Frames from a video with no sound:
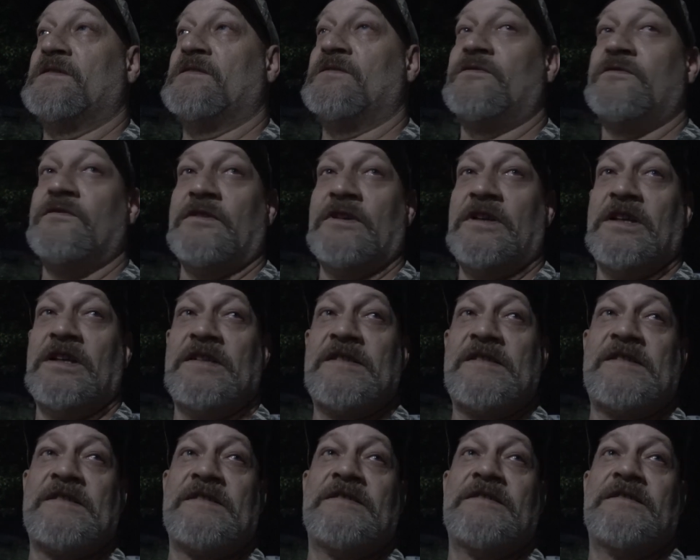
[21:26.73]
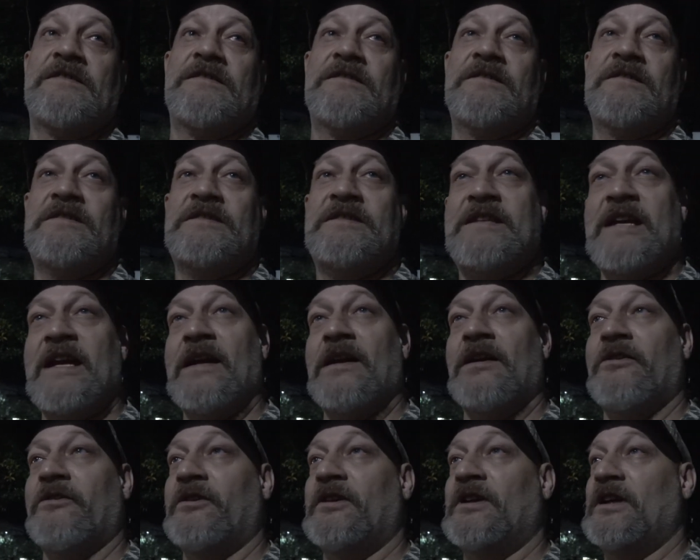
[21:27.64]
drinks and
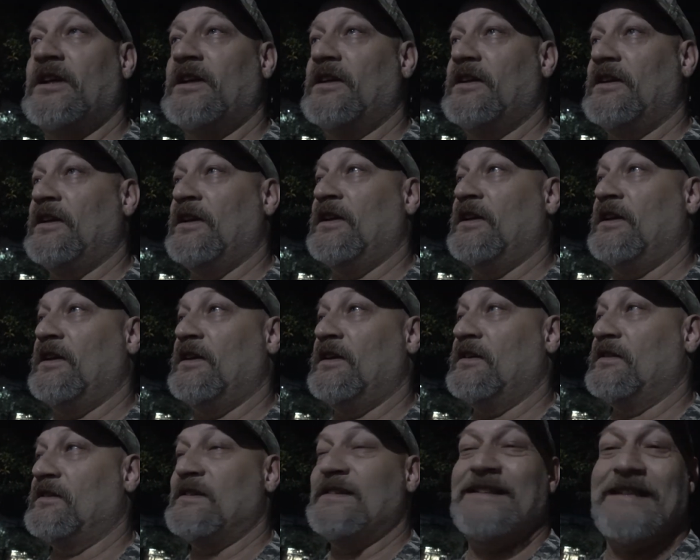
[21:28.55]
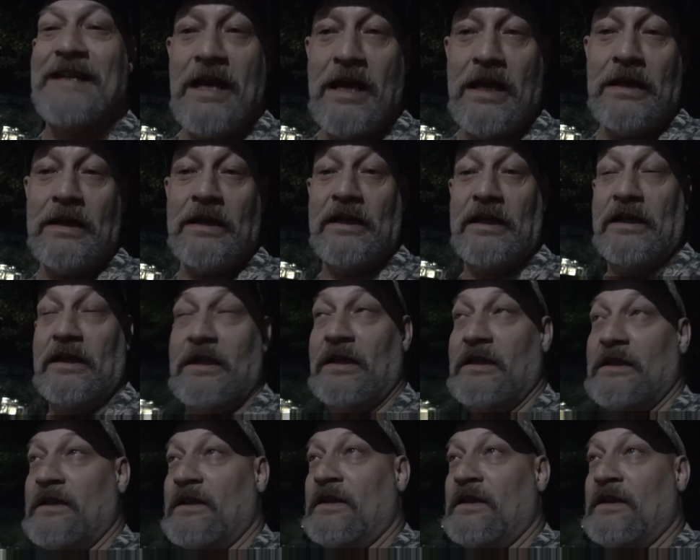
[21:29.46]
dairy and deli